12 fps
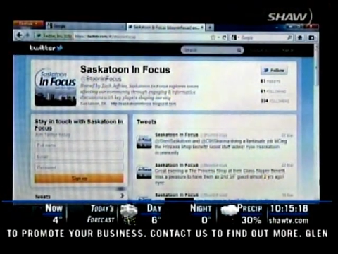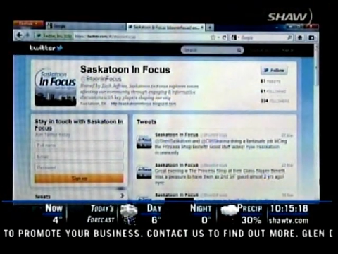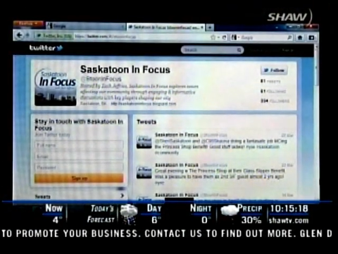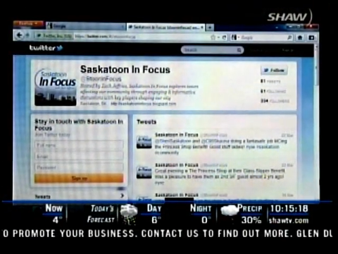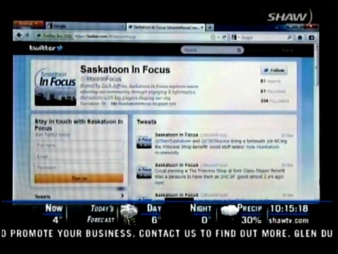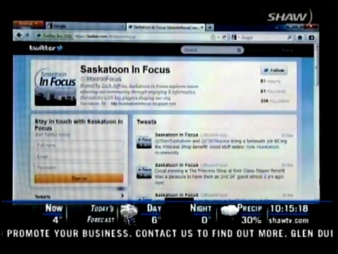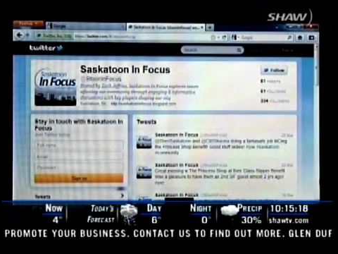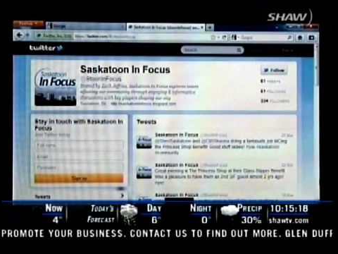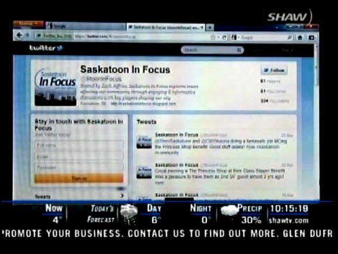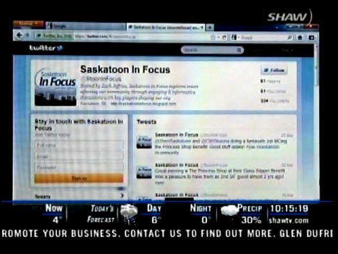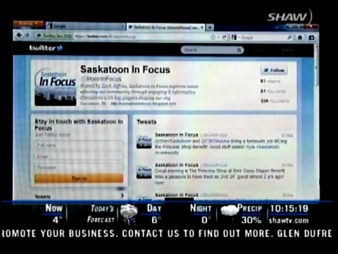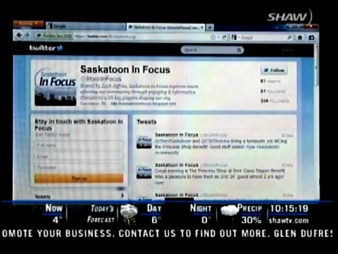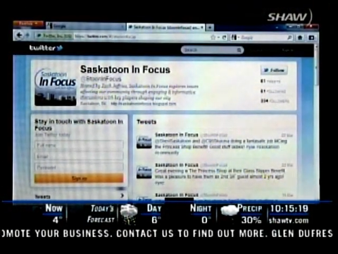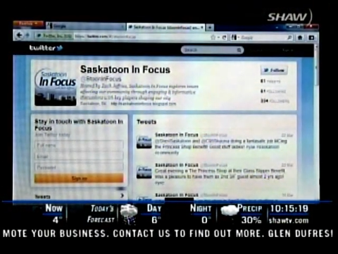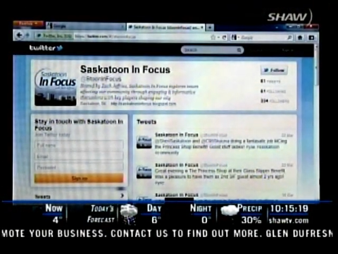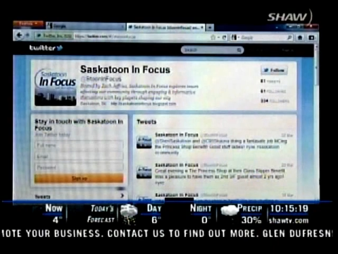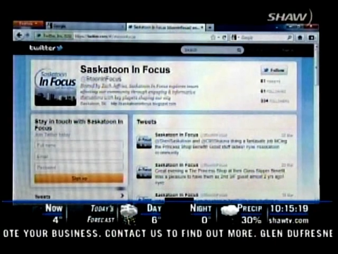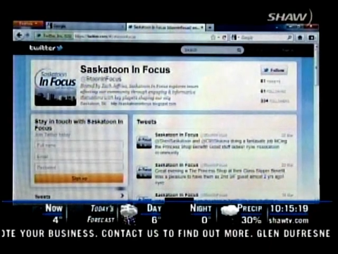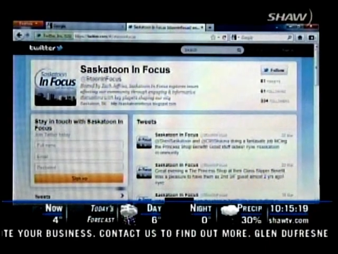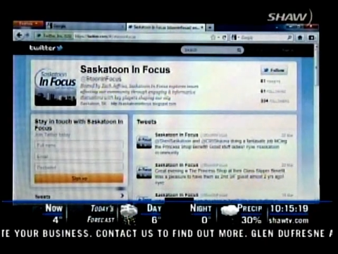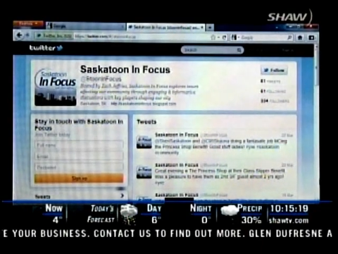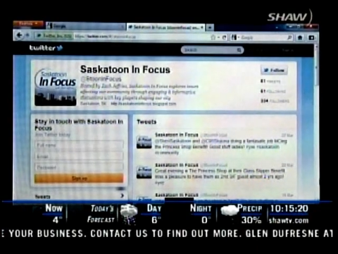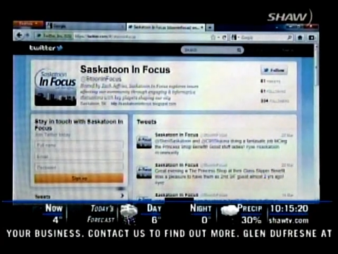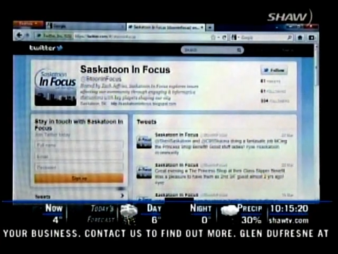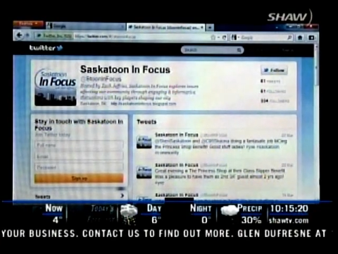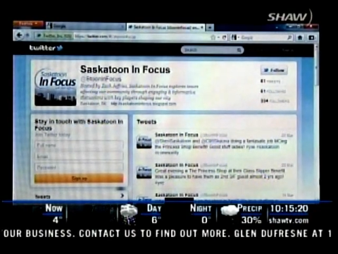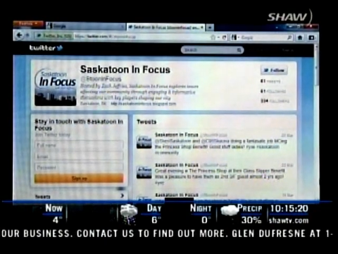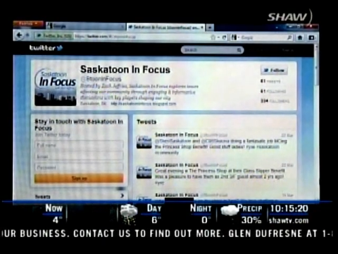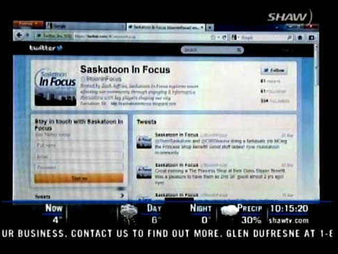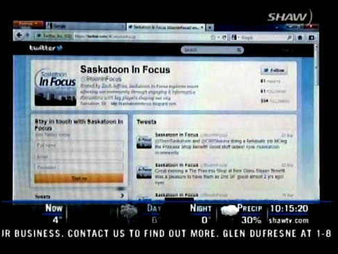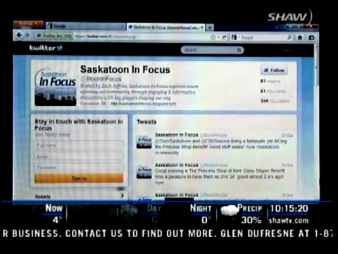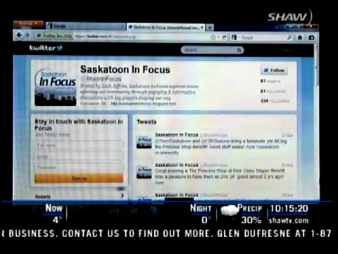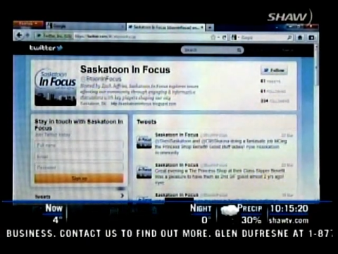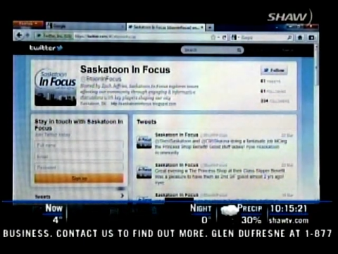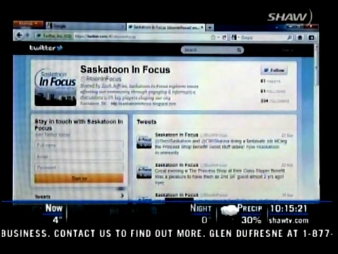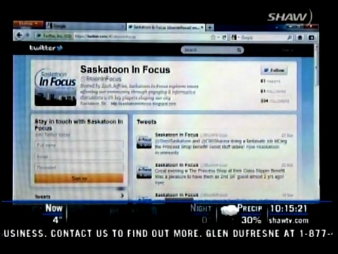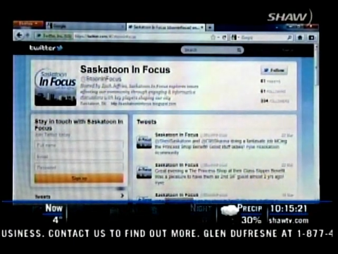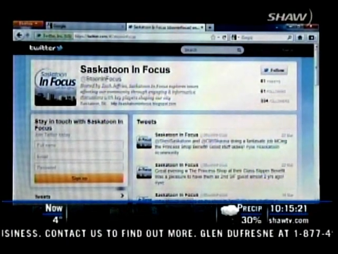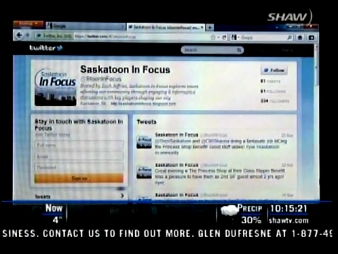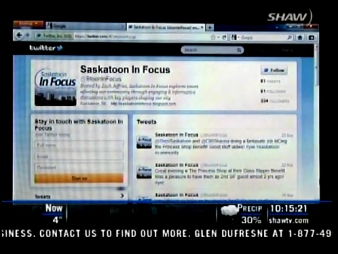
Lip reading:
No face is visible, so there are no lips to read.